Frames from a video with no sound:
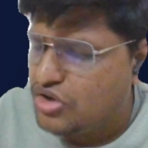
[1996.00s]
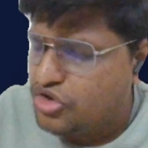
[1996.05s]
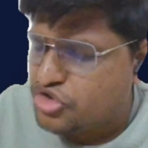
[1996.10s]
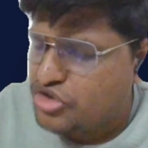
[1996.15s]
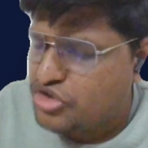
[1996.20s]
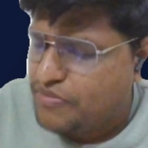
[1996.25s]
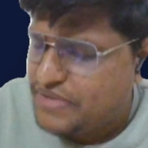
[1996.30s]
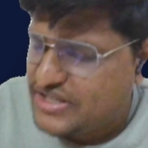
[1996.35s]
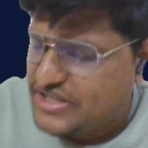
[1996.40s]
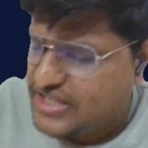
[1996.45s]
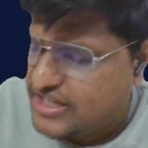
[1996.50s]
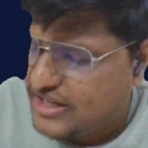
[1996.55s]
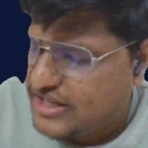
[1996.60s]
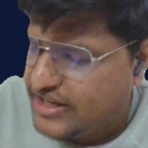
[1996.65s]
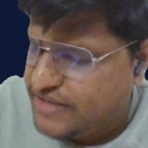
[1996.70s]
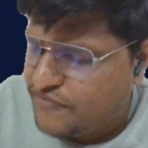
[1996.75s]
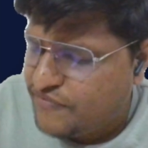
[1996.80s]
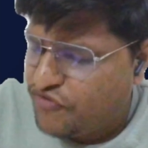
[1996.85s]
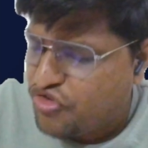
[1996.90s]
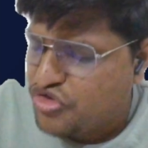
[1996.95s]
So
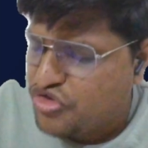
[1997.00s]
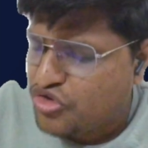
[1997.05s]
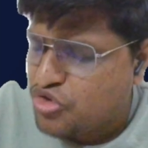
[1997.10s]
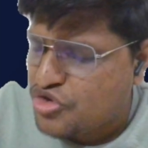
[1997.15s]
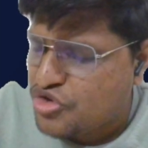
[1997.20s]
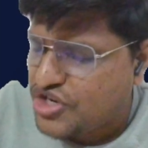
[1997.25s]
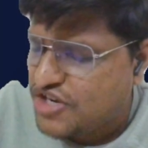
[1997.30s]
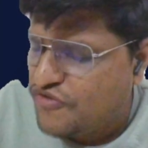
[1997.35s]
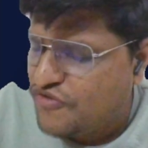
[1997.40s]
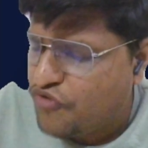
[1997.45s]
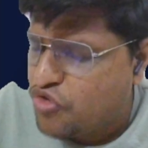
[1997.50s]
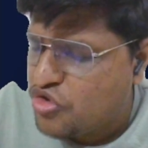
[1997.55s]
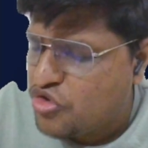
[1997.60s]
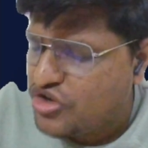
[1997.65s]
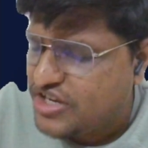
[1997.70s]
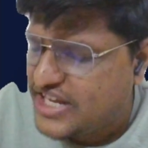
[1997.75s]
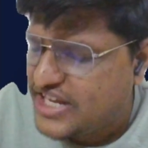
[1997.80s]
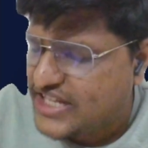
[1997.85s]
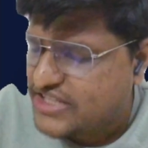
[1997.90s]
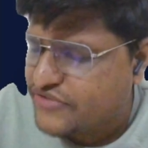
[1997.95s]
basically, for total
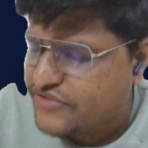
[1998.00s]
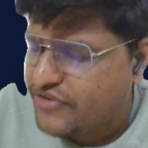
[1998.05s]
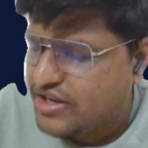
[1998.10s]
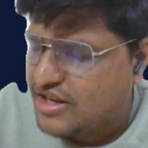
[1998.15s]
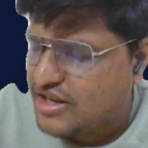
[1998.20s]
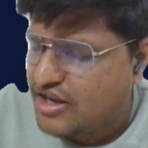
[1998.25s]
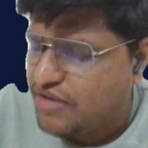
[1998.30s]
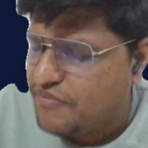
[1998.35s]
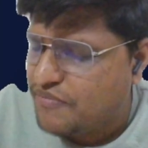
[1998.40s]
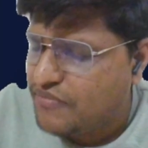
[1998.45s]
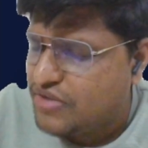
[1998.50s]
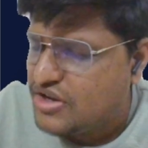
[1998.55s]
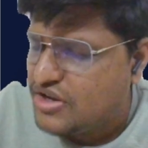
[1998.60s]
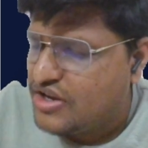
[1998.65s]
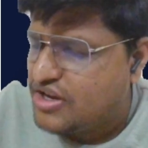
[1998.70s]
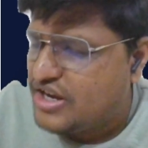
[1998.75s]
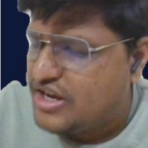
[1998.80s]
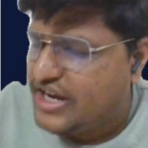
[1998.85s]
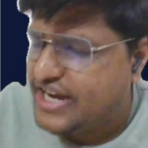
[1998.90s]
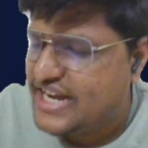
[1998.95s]
four things will come.
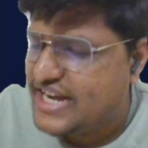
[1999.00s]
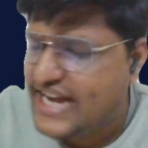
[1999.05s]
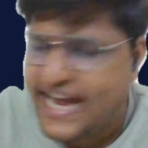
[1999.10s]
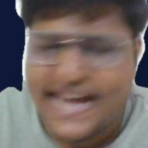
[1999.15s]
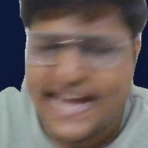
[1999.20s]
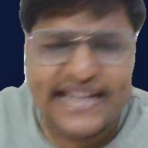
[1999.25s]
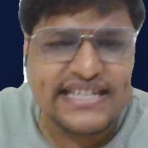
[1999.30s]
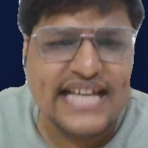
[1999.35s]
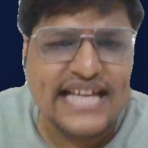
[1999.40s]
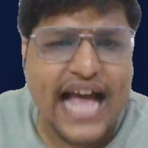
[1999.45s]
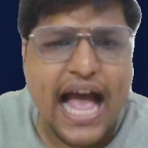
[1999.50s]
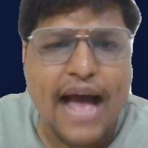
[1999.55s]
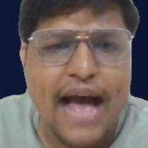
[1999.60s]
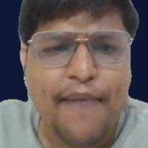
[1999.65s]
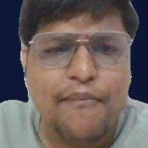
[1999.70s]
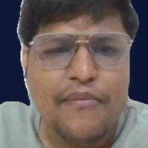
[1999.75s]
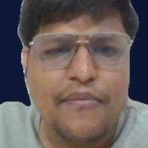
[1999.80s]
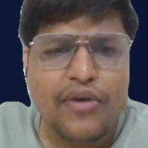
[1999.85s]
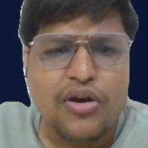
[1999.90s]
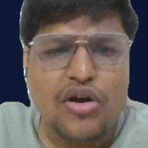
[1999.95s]
In
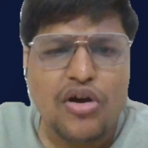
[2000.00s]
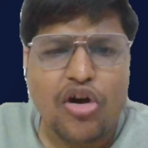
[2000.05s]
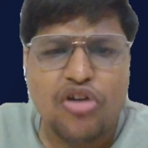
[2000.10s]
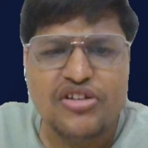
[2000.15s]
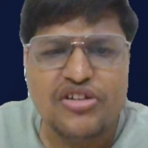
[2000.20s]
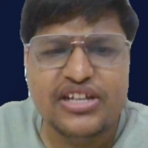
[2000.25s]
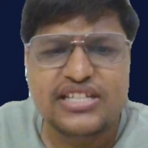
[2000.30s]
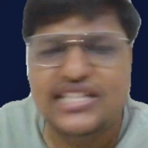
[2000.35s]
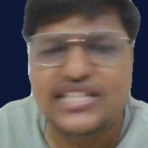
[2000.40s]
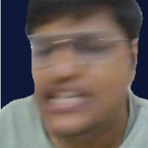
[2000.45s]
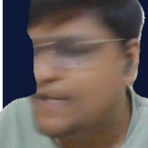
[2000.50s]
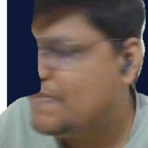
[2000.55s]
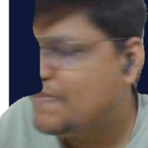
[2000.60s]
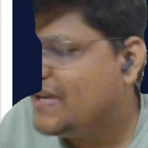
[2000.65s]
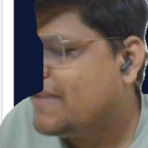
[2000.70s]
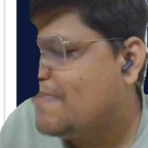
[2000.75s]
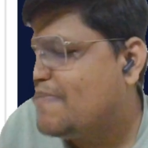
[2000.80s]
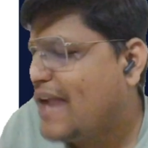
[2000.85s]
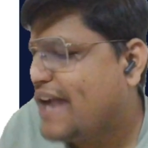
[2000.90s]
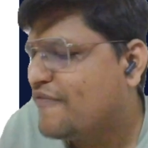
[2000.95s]
exam, on the
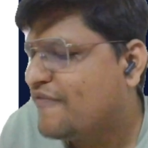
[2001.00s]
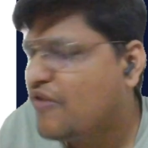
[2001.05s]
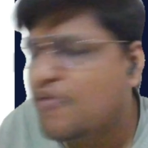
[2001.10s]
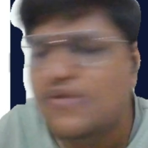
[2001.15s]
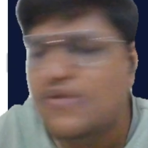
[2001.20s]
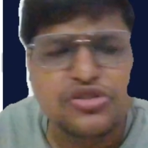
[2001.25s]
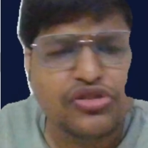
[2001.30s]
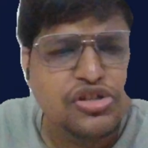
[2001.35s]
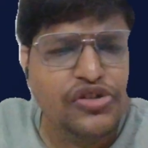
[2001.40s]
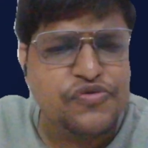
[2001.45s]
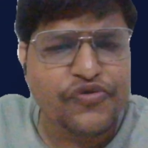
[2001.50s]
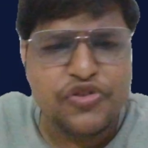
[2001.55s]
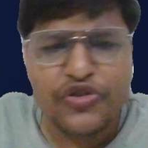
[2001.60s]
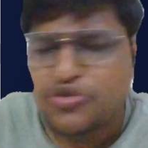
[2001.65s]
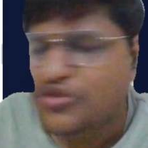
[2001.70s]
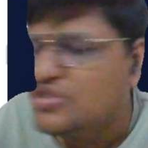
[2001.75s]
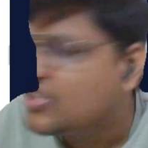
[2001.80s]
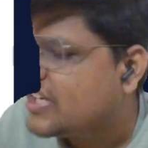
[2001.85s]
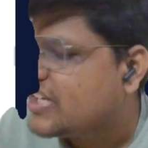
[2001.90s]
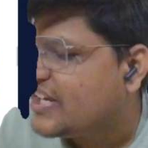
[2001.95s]
CBE platform also, if
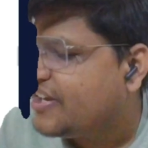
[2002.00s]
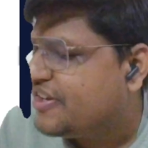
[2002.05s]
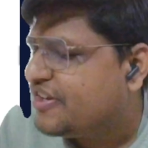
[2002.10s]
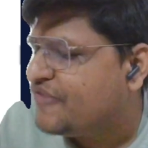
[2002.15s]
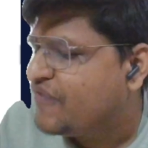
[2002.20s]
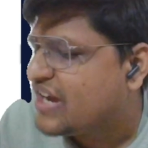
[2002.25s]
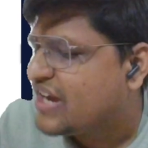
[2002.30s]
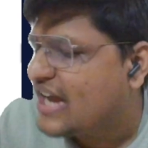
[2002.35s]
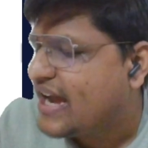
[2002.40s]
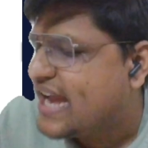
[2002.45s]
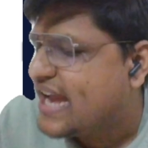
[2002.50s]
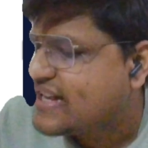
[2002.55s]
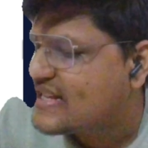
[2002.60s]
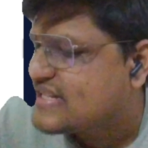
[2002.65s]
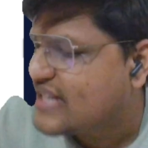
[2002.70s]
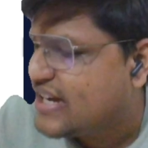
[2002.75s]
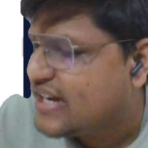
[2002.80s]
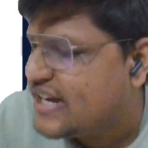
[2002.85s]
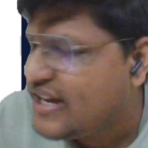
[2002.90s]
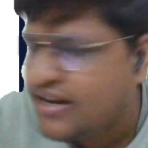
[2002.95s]
you see, we can
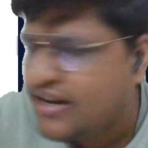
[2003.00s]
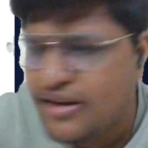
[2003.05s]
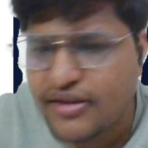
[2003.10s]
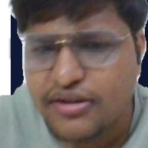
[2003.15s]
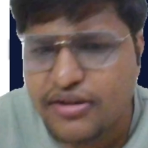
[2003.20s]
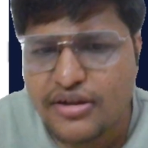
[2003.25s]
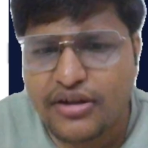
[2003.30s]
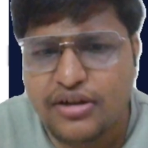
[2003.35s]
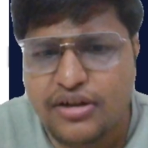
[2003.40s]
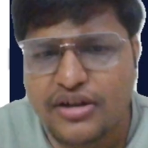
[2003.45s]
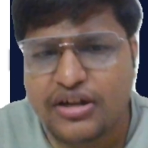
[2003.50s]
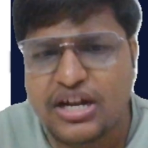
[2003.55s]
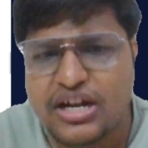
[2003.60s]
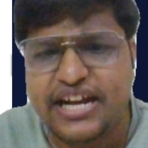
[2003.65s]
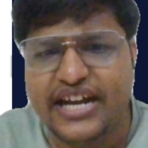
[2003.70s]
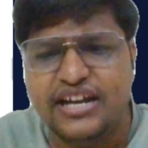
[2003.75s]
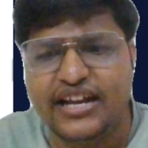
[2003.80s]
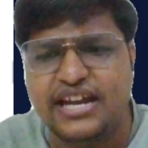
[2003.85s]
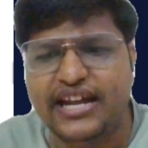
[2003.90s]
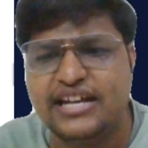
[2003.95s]
answer in
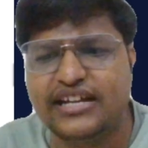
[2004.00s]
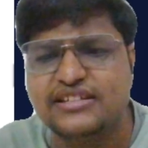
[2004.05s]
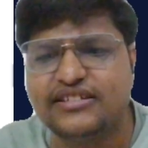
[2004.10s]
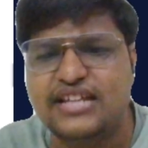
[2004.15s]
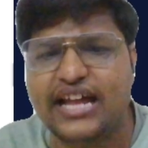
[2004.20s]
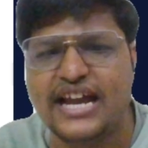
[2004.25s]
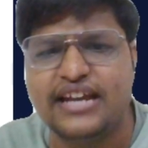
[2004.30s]
three things.